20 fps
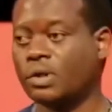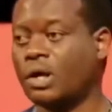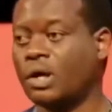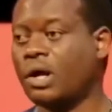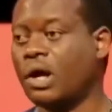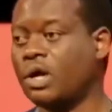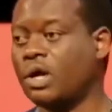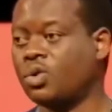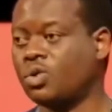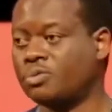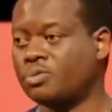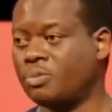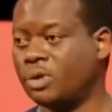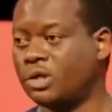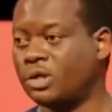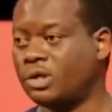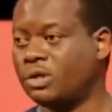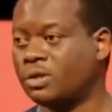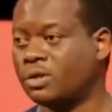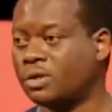Are you with
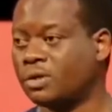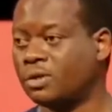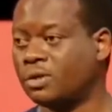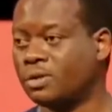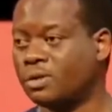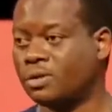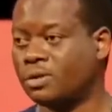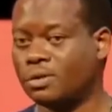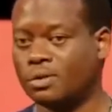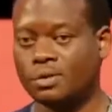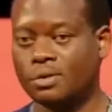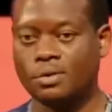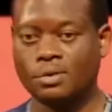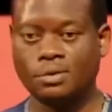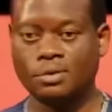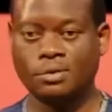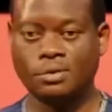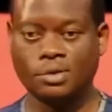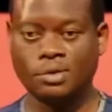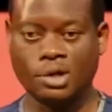me?
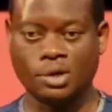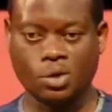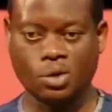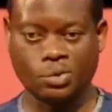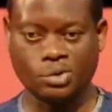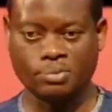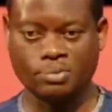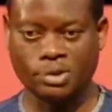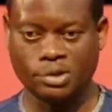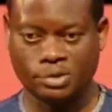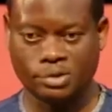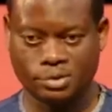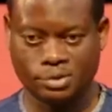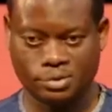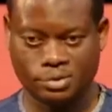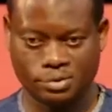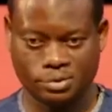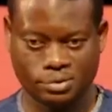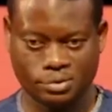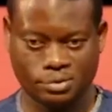You're not with me.
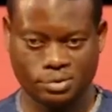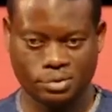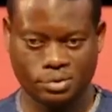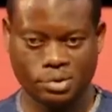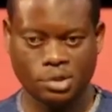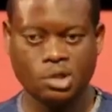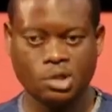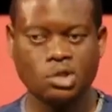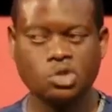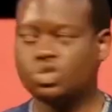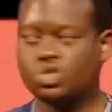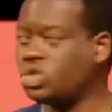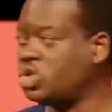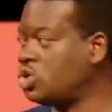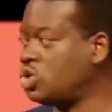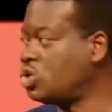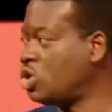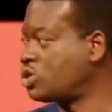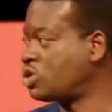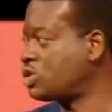Do
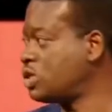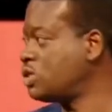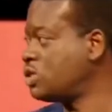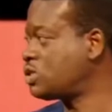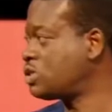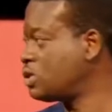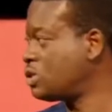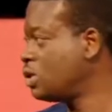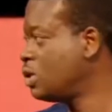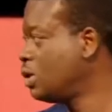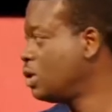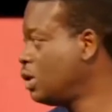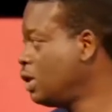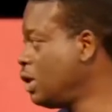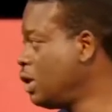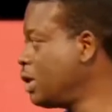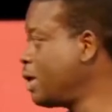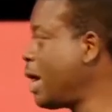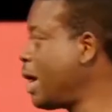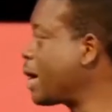you notice
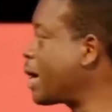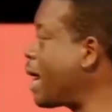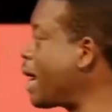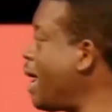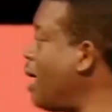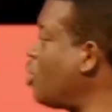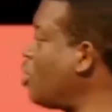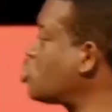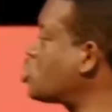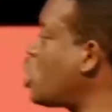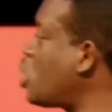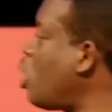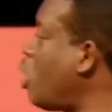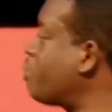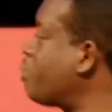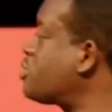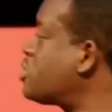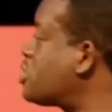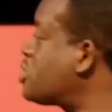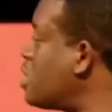in the account
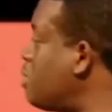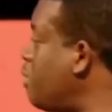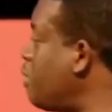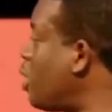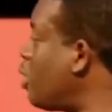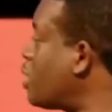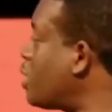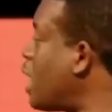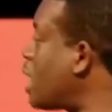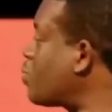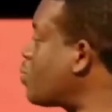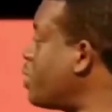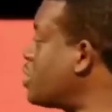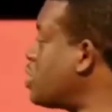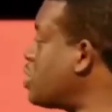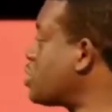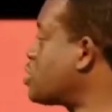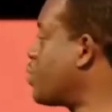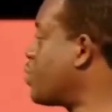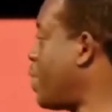of Simeon that we
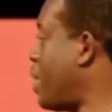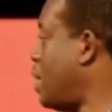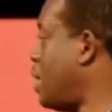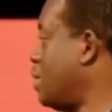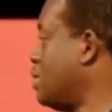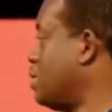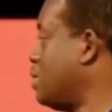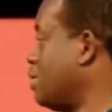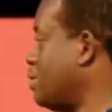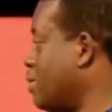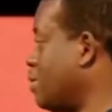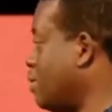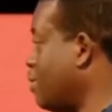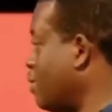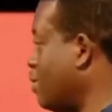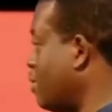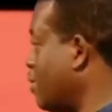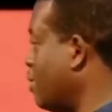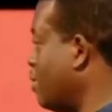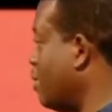just read?
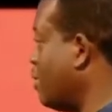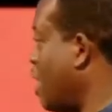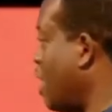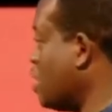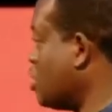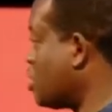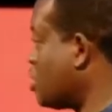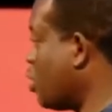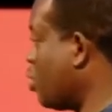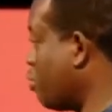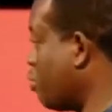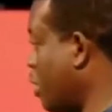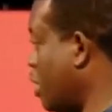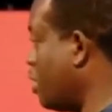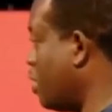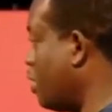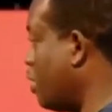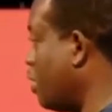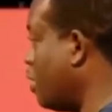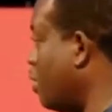Are you still with me?
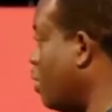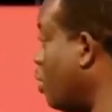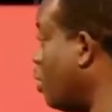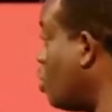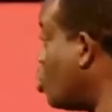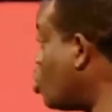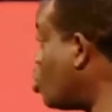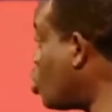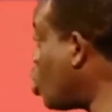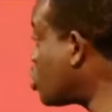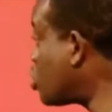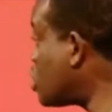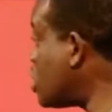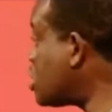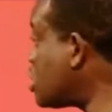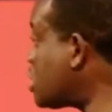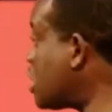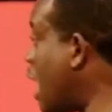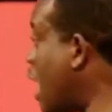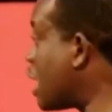
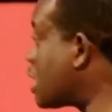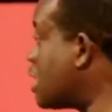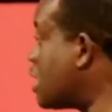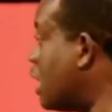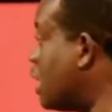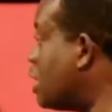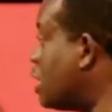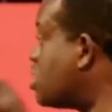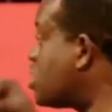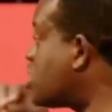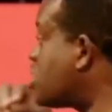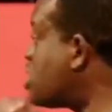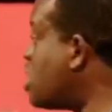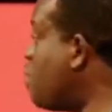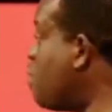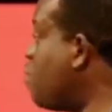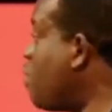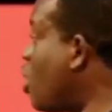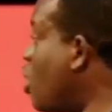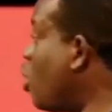Notice that
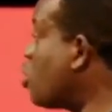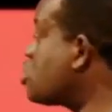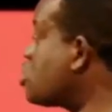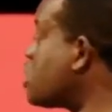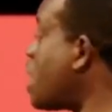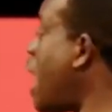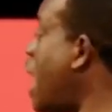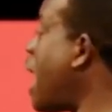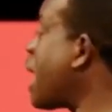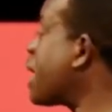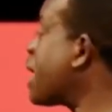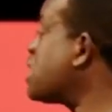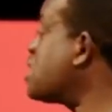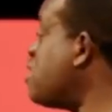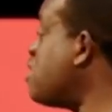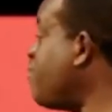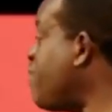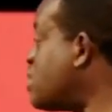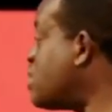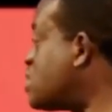Simeon's
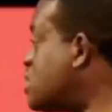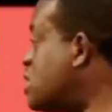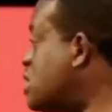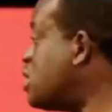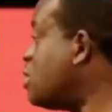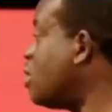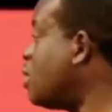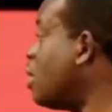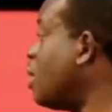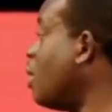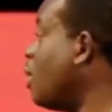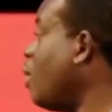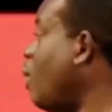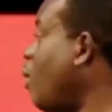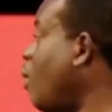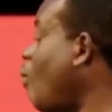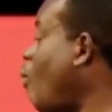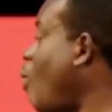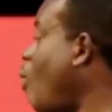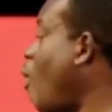activity
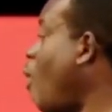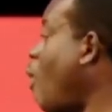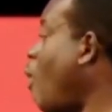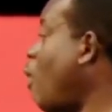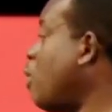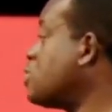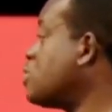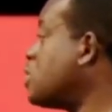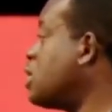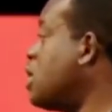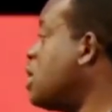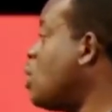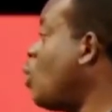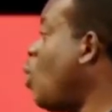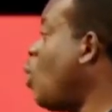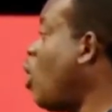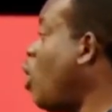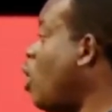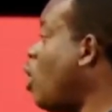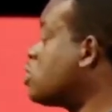was he
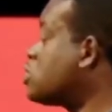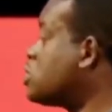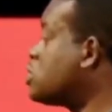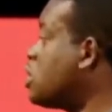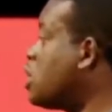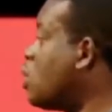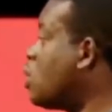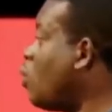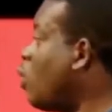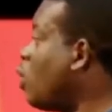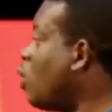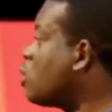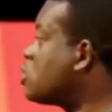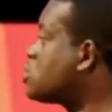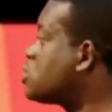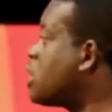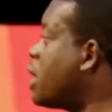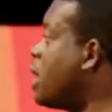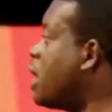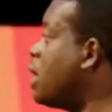was he
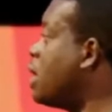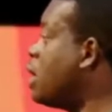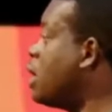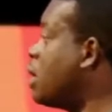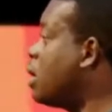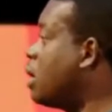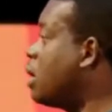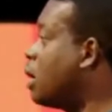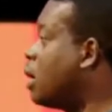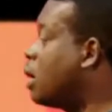was a